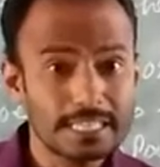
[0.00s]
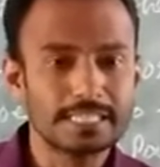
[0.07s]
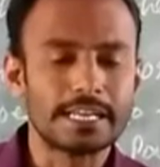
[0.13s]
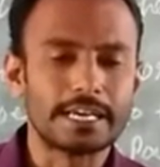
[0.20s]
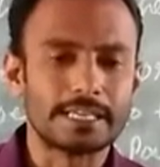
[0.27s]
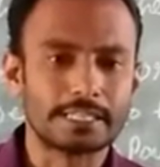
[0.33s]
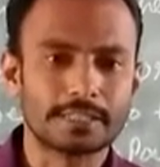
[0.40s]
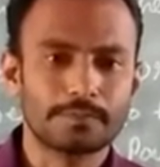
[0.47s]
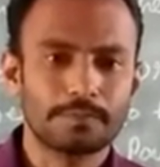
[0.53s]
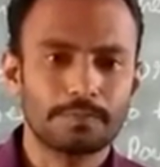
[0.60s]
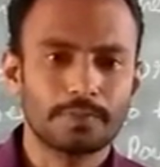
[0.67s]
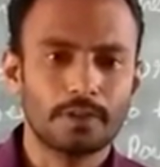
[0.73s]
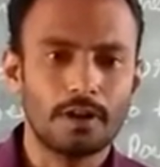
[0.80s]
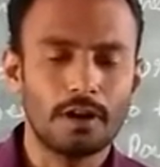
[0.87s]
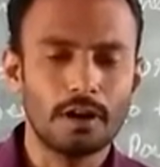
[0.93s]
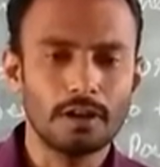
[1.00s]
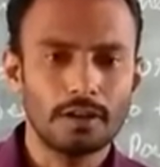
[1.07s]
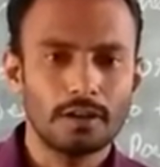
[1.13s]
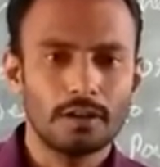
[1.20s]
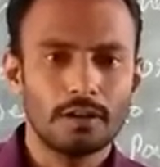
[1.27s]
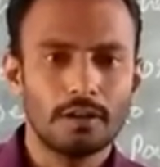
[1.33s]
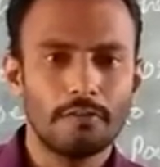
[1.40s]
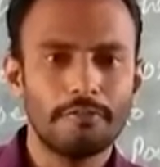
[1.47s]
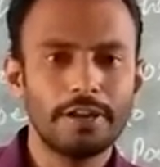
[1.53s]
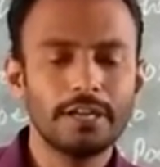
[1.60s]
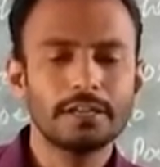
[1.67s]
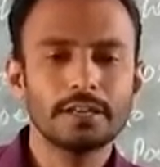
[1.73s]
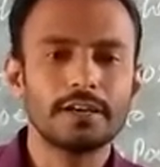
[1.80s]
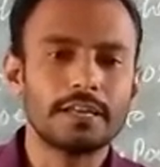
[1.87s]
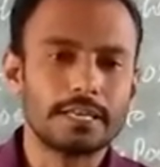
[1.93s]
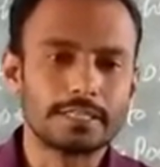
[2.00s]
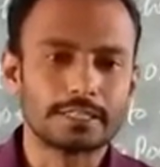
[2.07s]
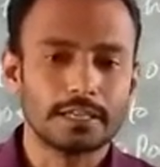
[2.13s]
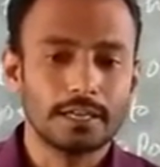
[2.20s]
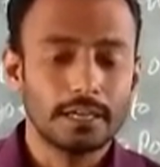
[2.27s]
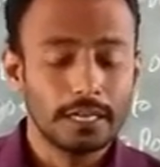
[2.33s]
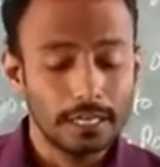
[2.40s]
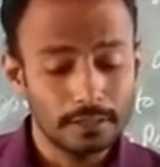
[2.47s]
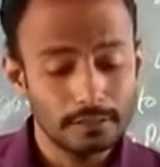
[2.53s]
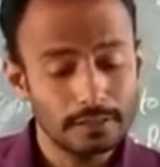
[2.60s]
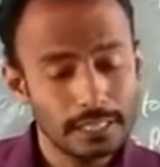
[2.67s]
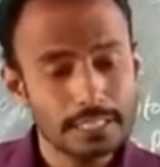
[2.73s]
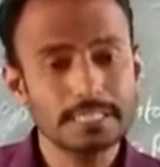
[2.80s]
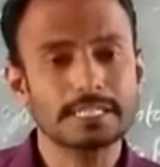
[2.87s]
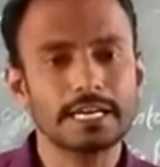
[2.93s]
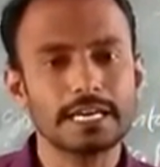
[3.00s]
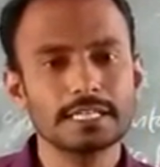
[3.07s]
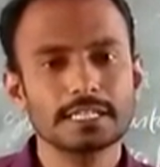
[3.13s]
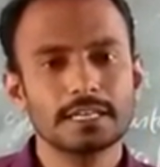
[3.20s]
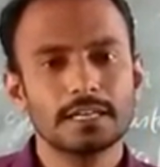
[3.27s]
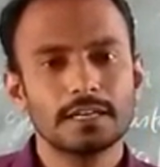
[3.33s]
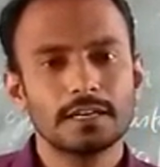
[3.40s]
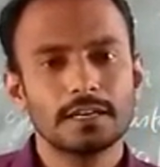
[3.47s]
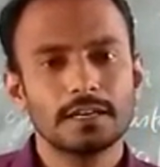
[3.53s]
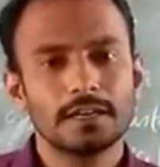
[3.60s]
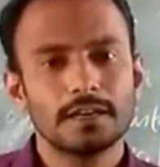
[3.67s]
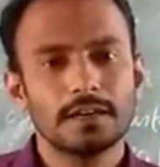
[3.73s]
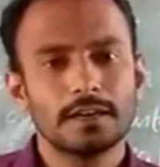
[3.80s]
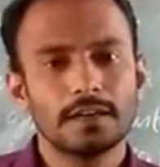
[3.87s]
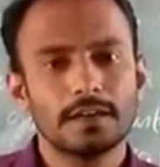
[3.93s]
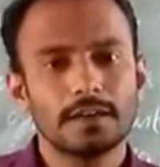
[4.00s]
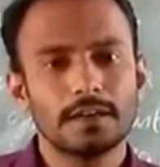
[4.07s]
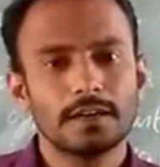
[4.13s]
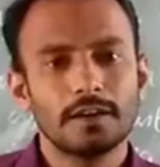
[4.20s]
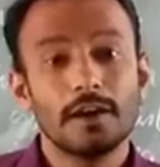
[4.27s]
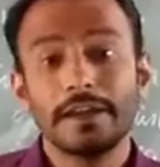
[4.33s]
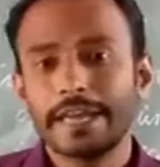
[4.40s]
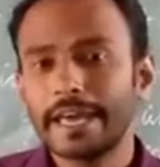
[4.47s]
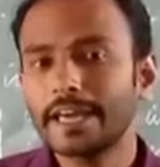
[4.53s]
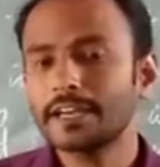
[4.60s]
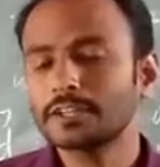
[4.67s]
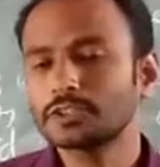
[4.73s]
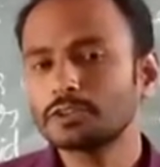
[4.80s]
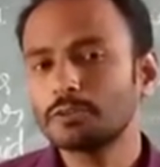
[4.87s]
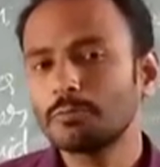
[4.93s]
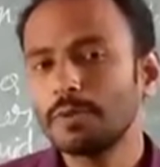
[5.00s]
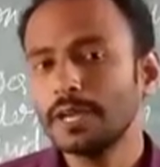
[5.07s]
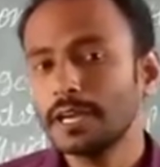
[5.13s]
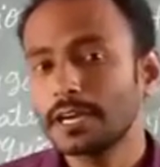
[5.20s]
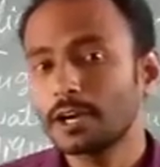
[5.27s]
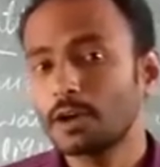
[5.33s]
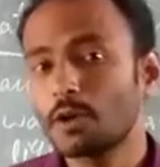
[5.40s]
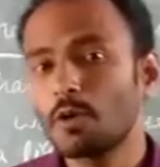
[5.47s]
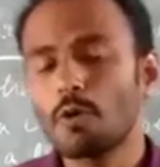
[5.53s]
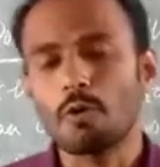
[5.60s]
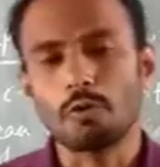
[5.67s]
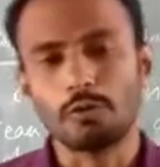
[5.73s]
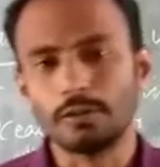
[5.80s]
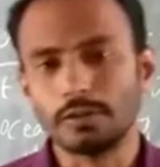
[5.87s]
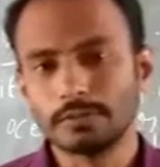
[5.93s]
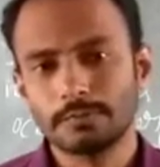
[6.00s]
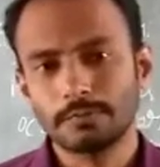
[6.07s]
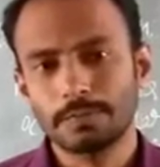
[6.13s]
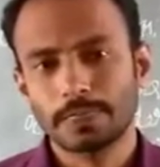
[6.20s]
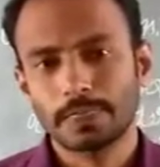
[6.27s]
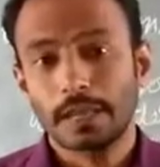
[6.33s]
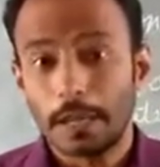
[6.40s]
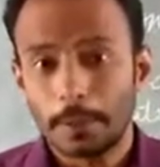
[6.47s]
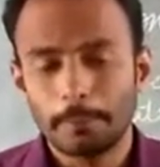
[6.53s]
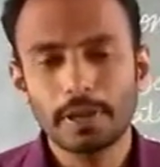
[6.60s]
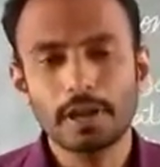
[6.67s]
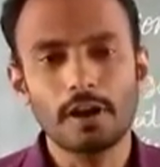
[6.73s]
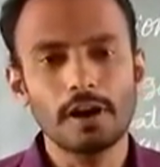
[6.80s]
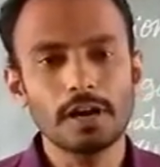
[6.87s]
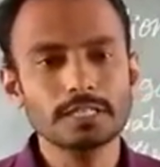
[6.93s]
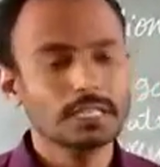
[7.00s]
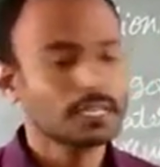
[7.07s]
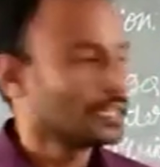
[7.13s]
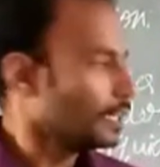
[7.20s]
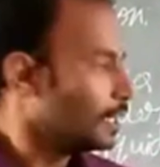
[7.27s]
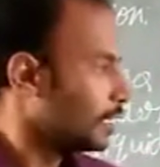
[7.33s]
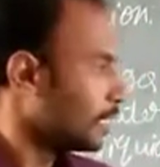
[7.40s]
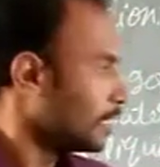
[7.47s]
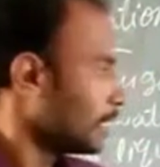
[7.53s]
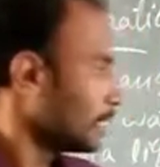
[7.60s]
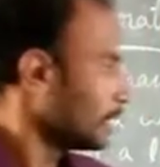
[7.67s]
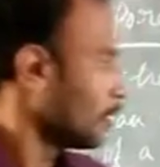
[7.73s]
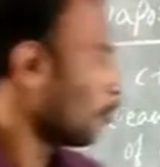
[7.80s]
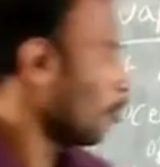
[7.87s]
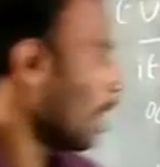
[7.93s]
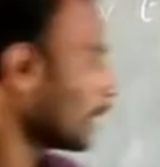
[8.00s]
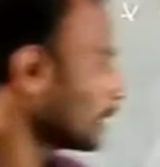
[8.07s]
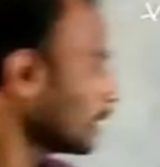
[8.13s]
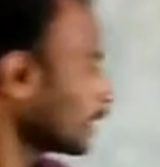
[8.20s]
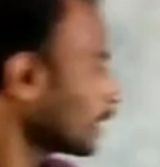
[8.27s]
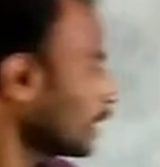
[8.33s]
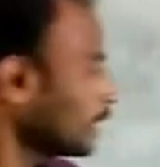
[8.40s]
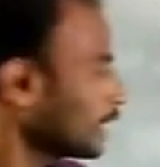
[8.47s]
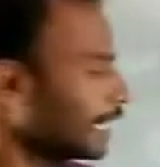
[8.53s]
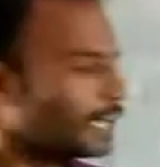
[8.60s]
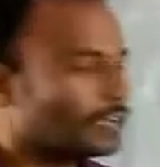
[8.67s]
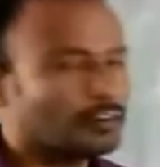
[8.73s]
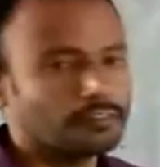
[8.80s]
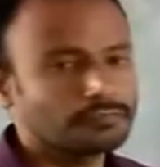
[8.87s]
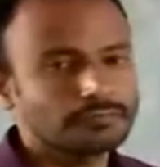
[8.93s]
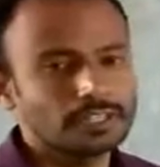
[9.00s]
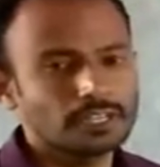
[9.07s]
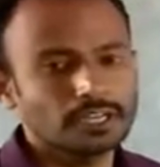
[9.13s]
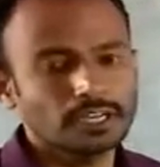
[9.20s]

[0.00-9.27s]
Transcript: days or winter days, in these days, air should be cold because the water content of